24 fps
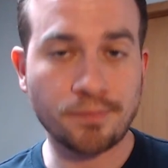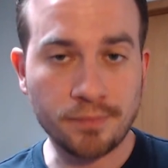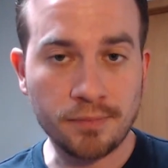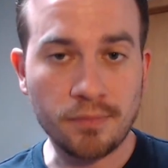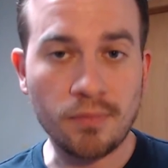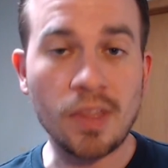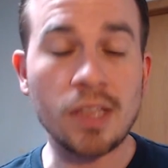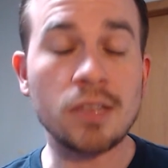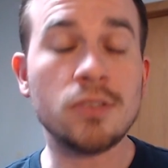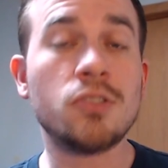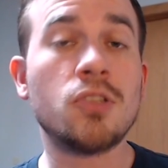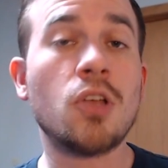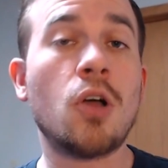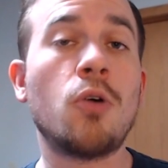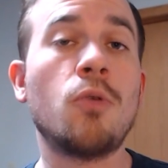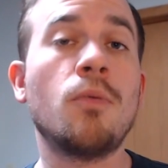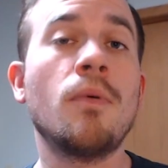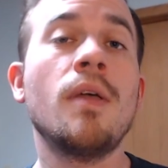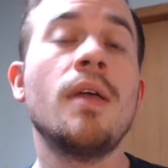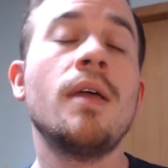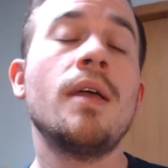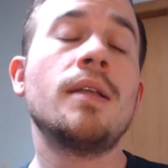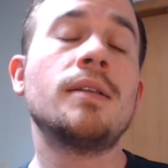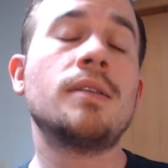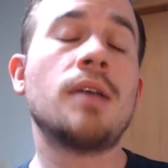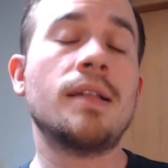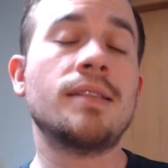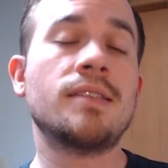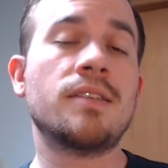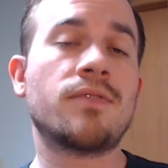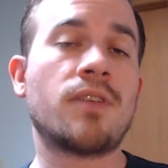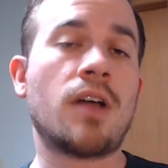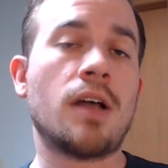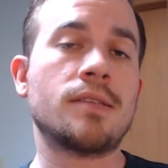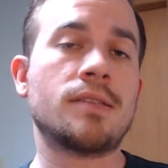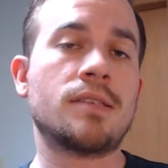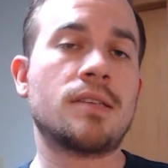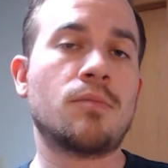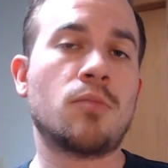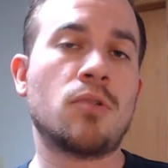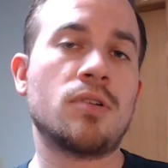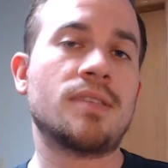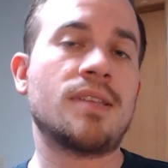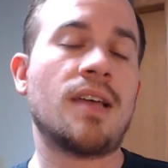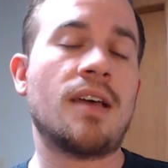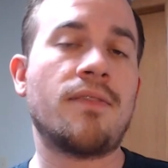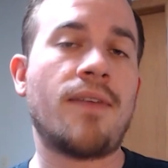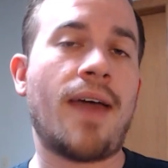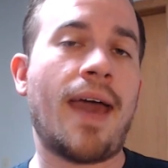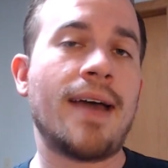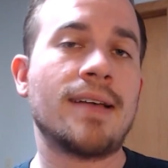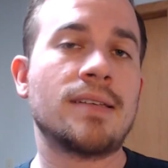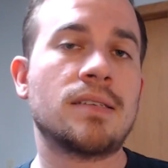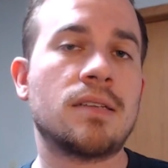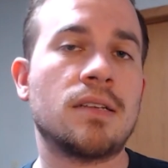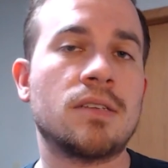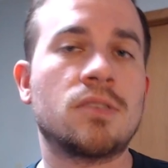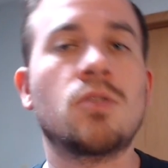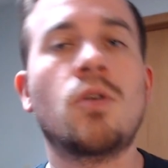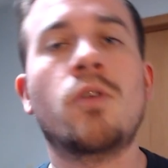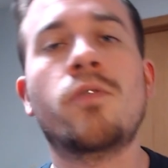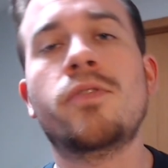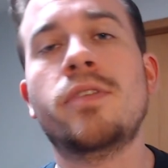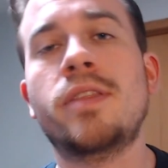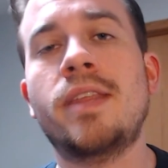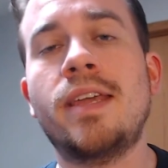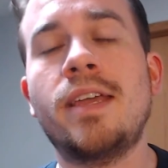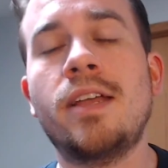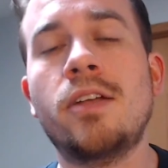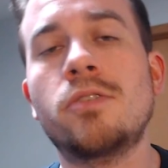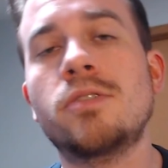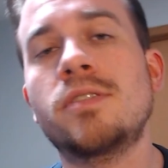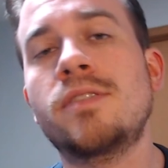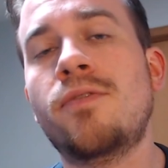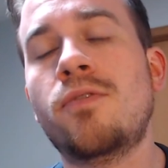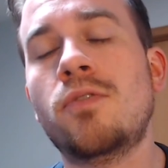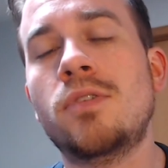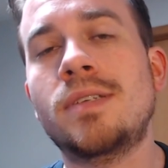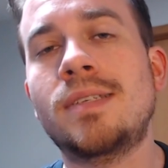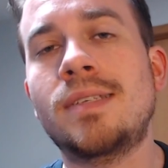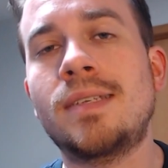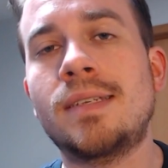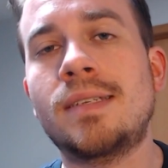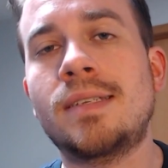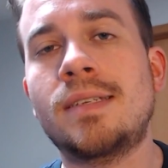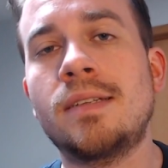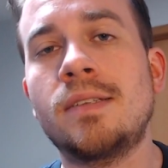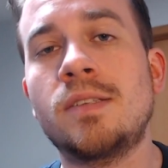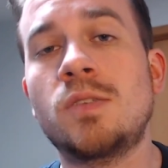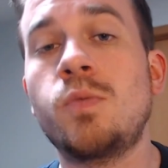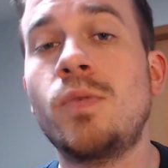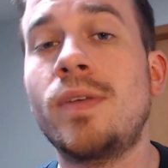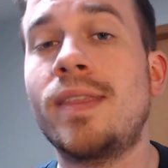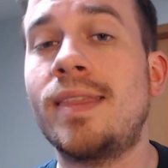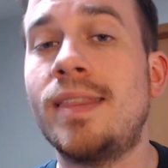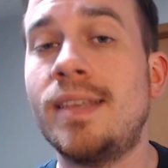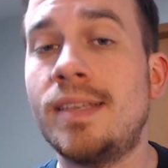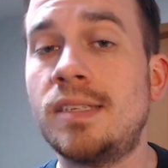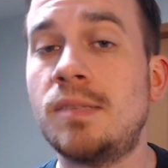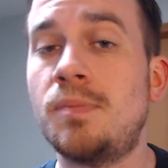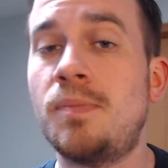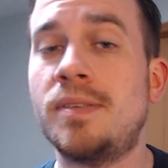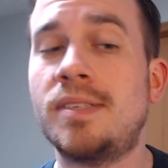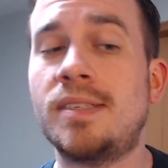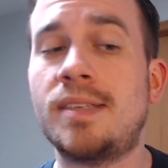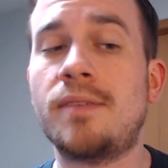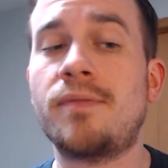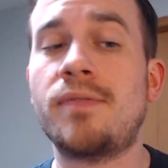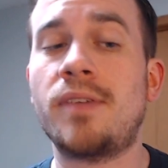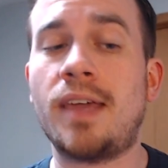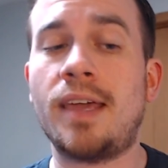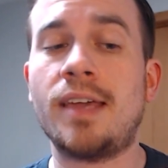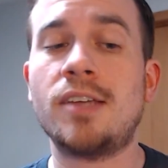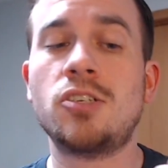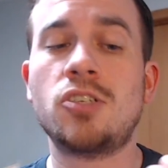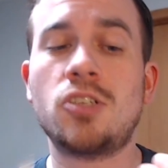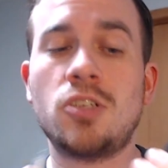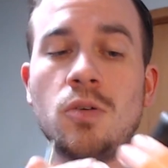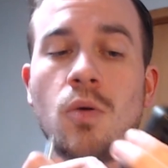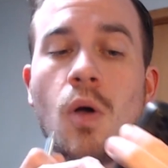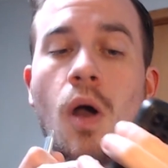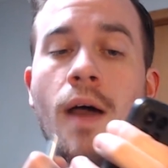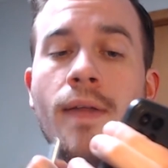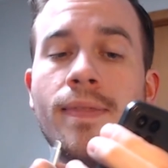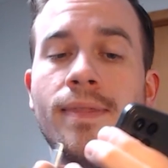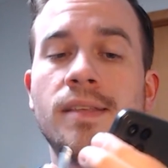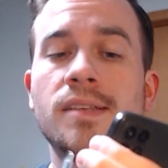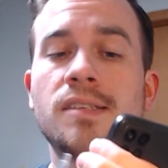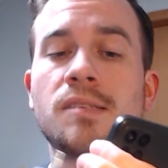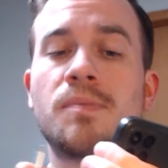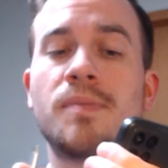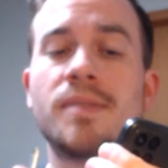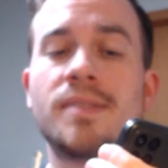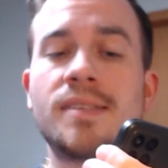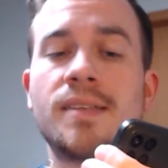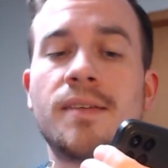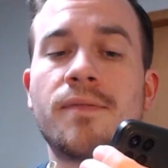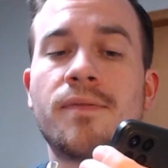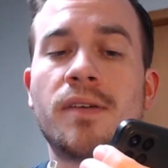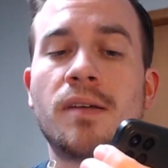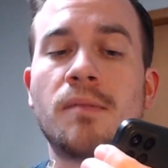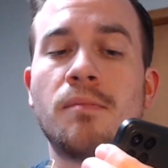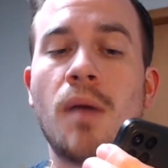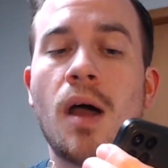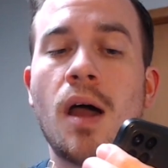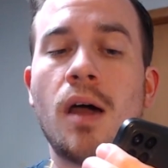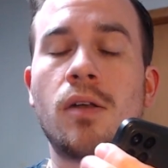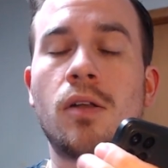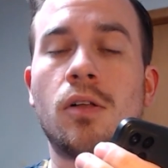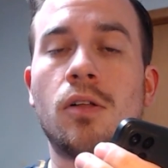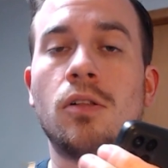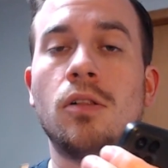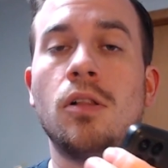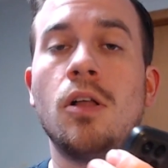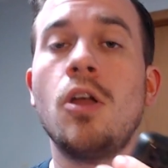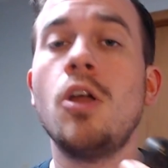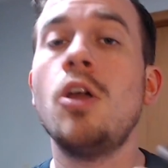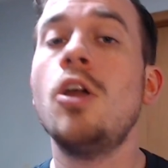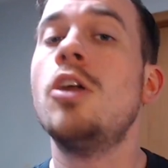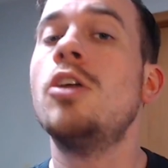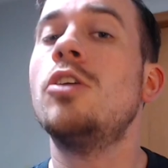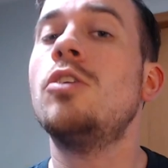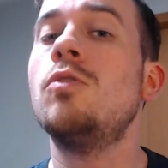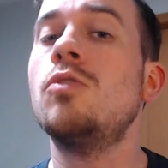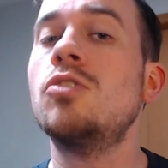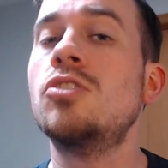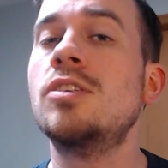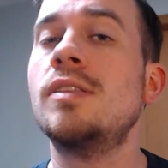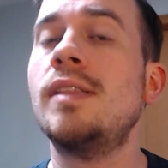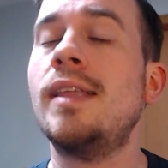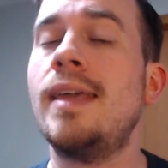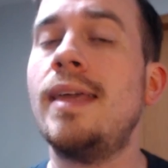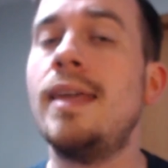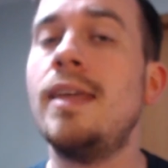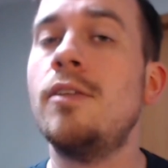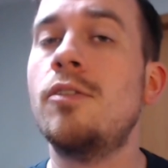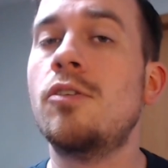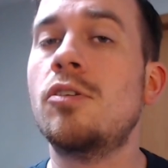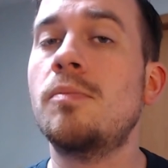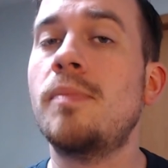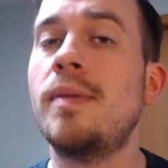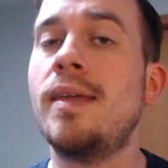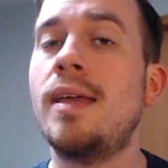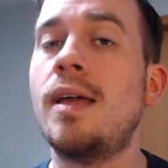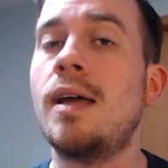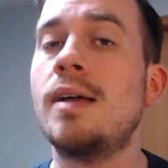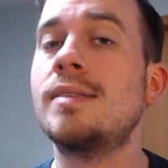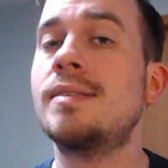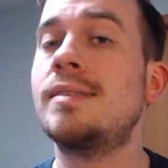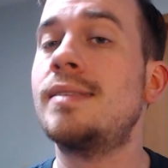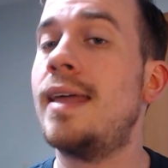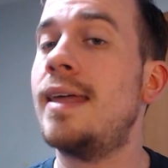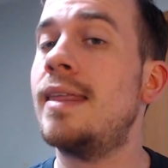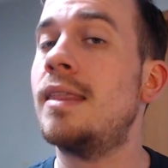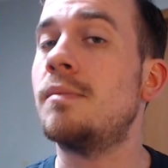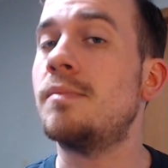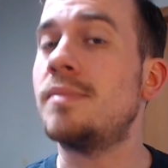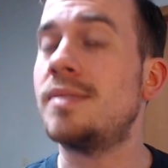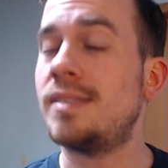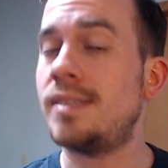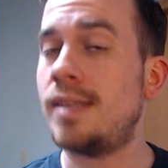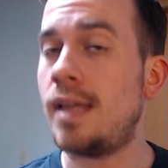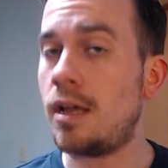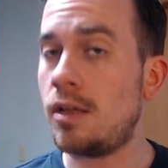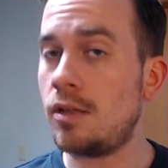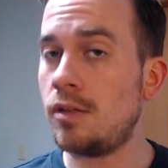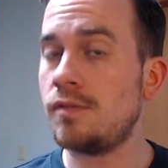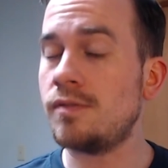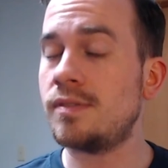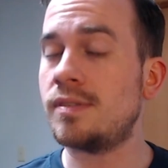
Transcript: So tons of customers have asked us over the years for assistance with this specific issue on this specific model, usually either because they themselves